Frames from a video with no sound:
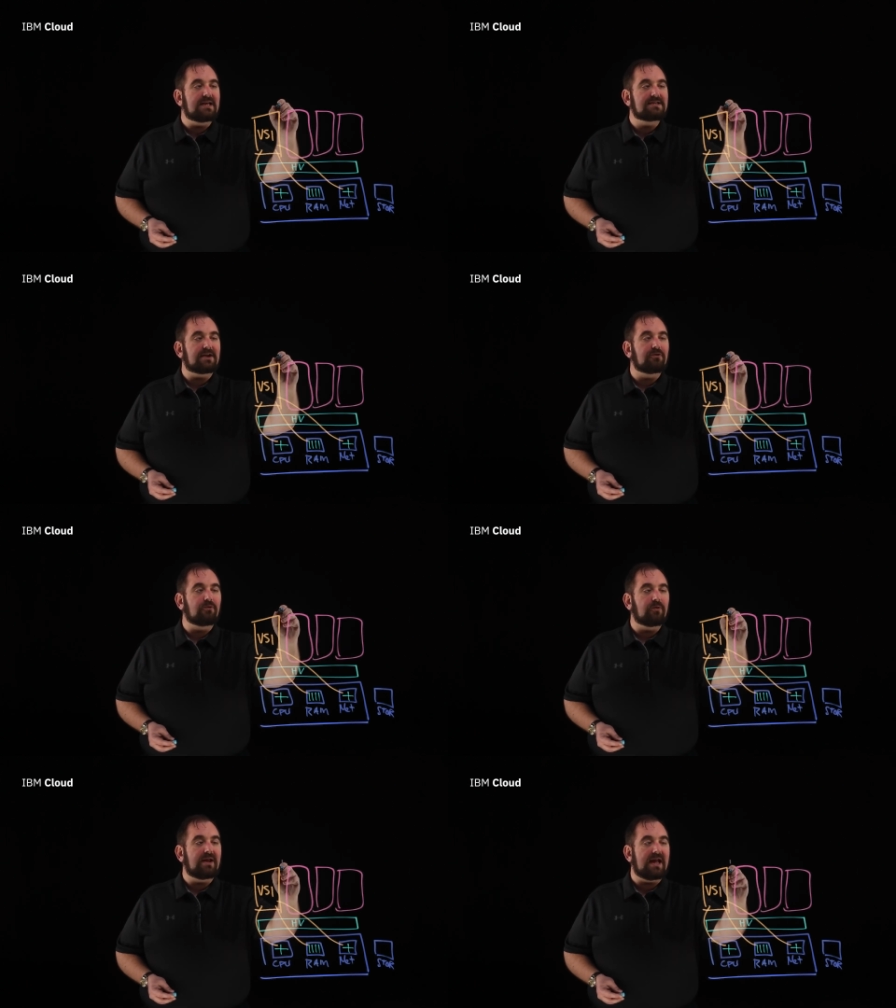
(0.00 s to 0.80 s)
is it
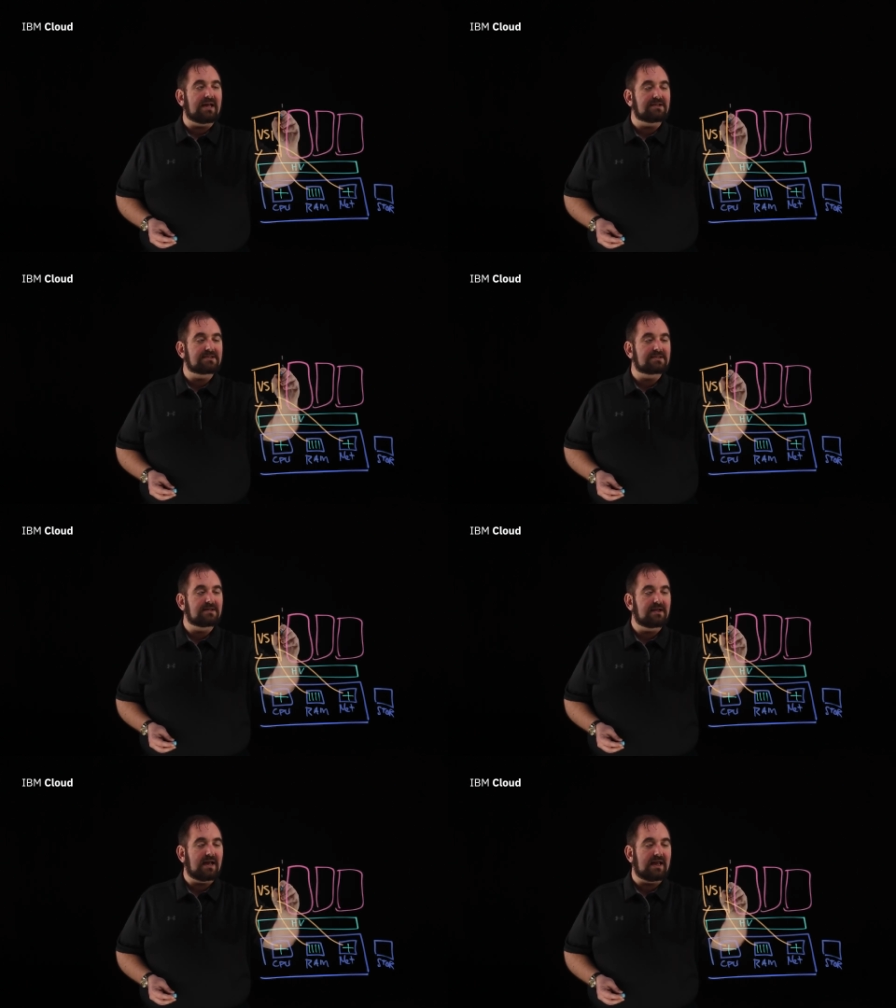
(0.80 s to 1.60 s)
creates
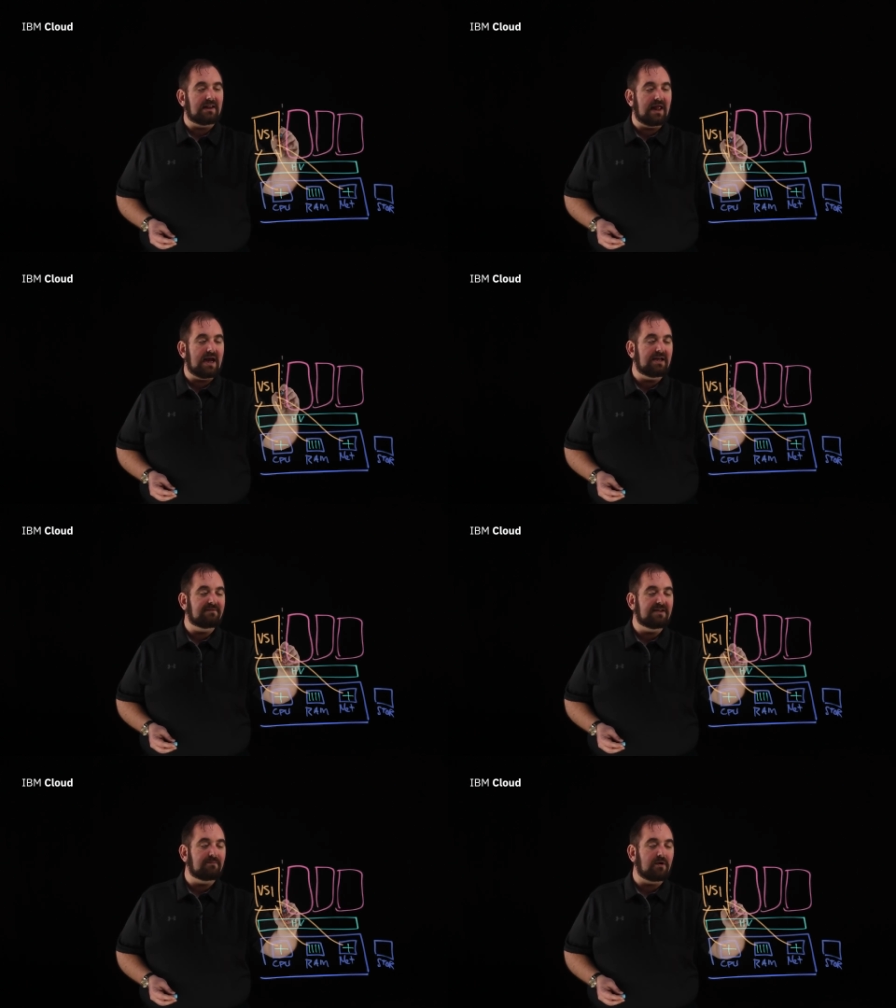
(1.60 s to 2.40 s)
a line
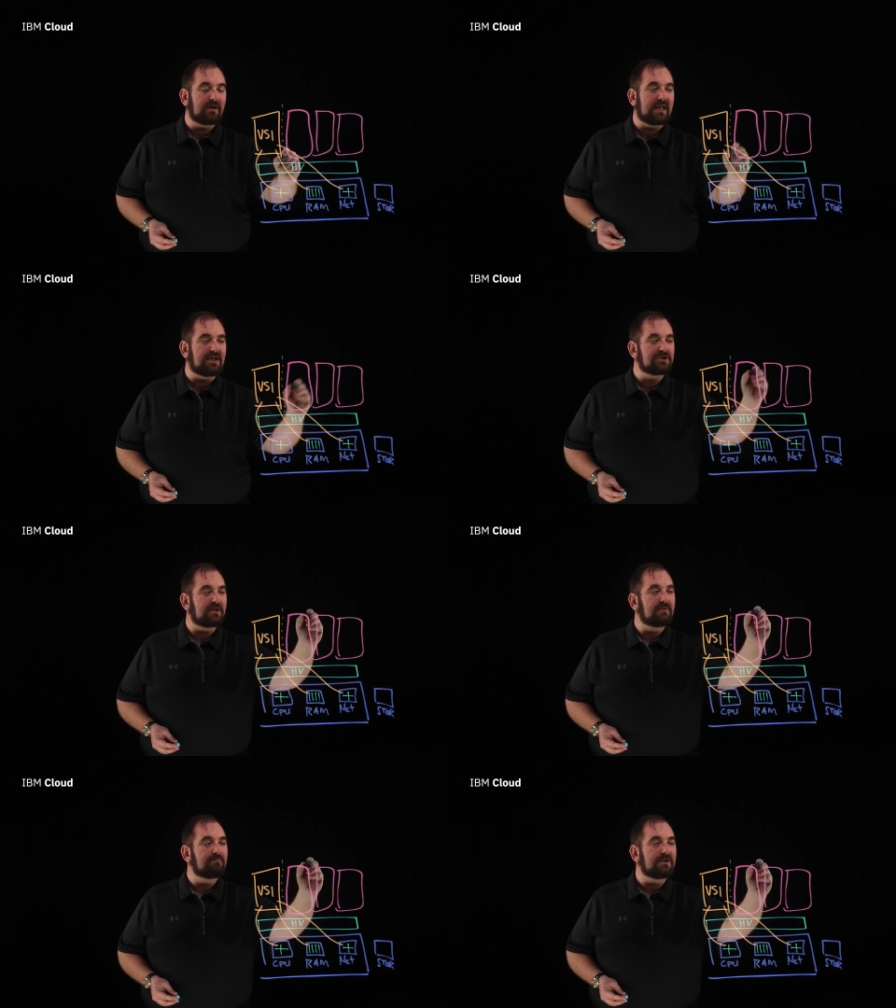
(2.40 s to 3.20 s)
of
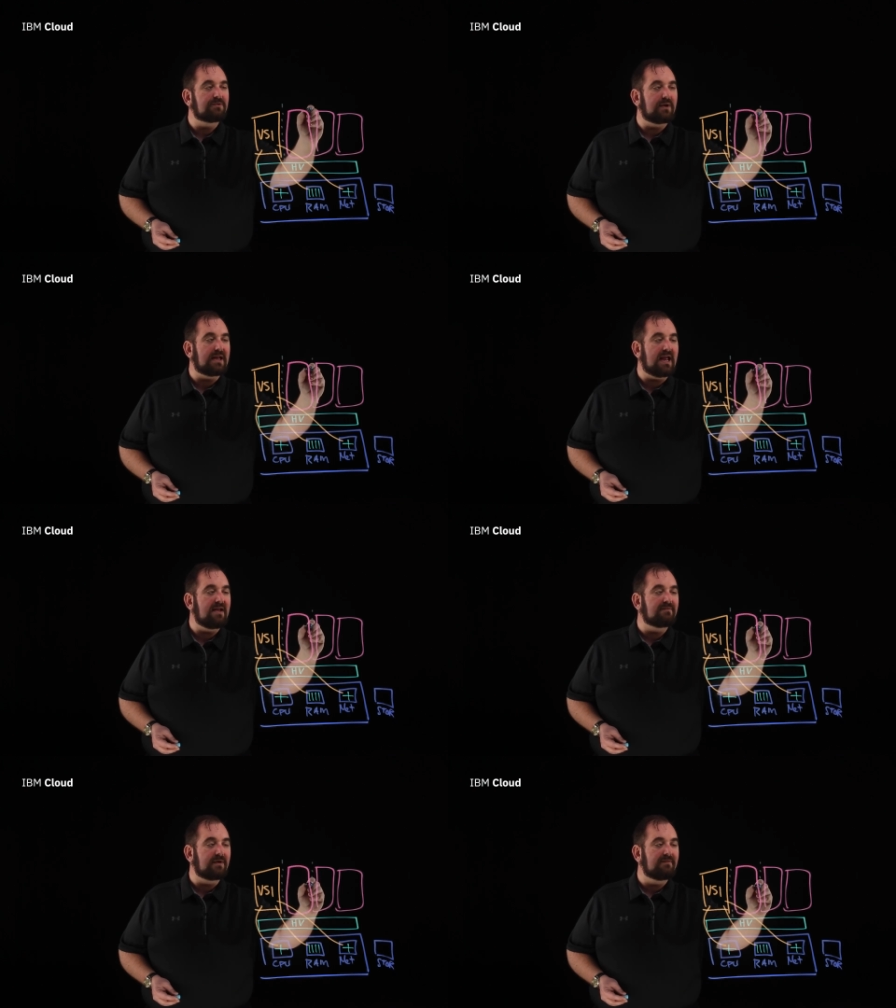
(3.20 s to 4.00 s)
demarcation between
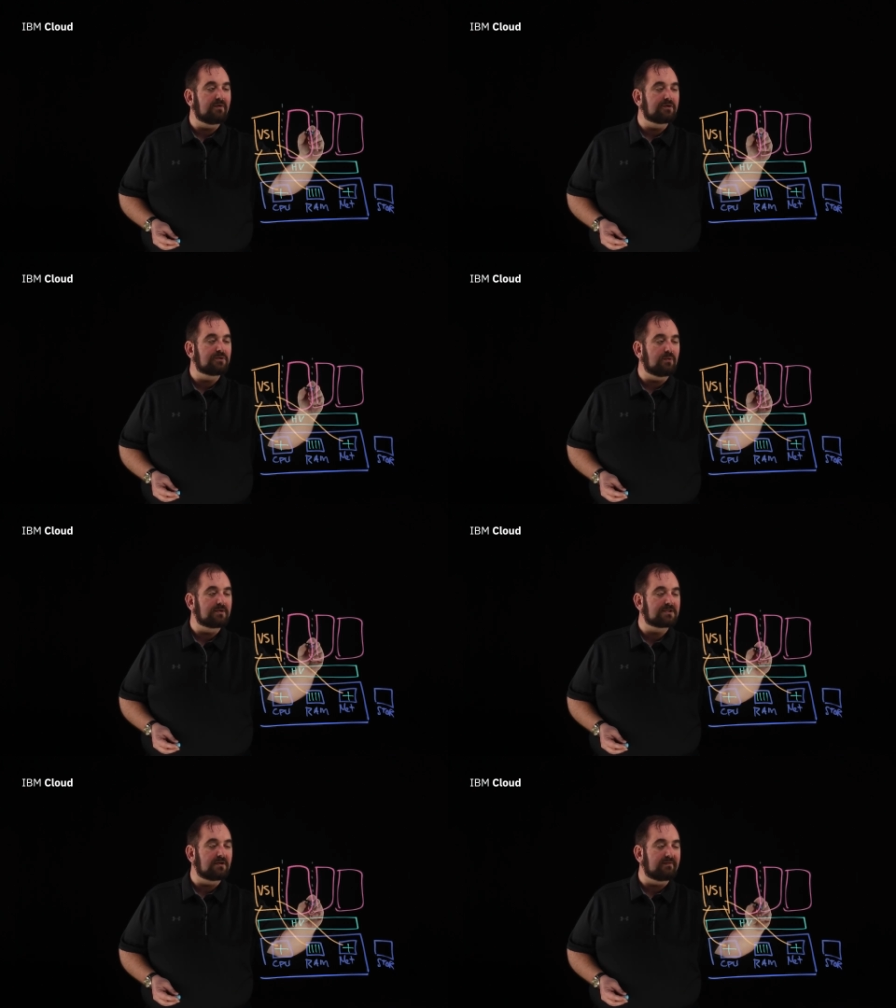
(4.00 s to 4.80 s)
every
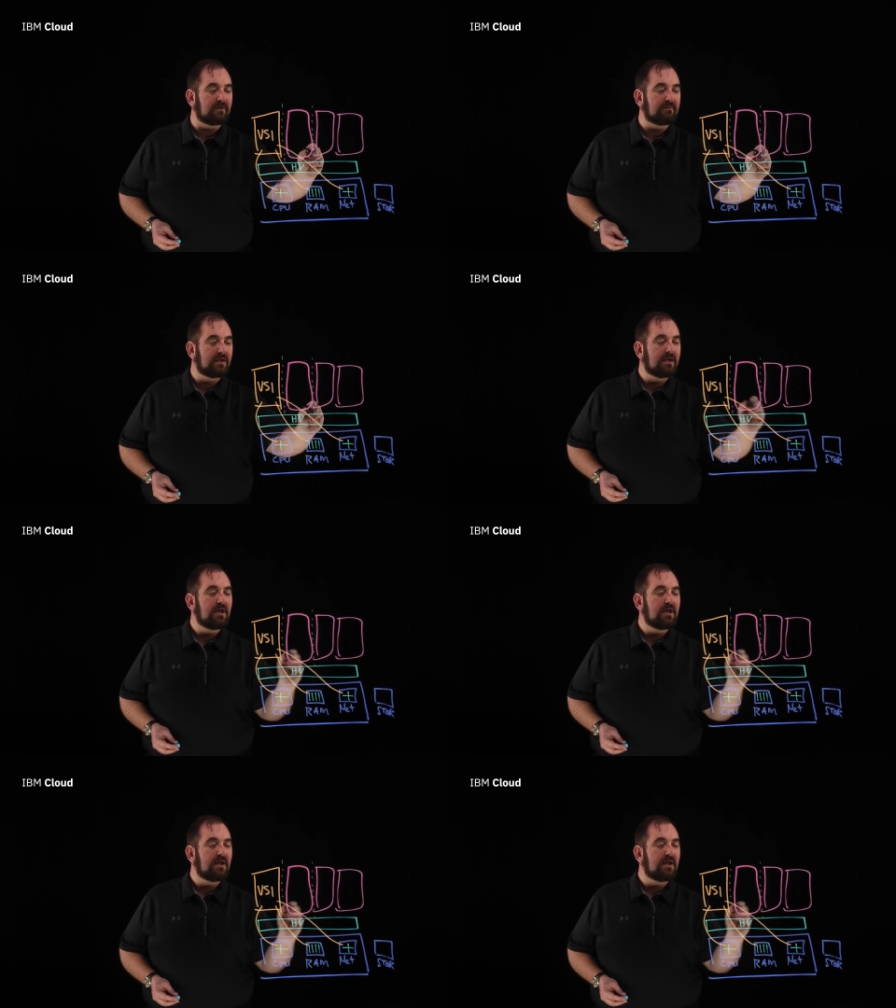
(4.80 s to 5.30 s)
virtual server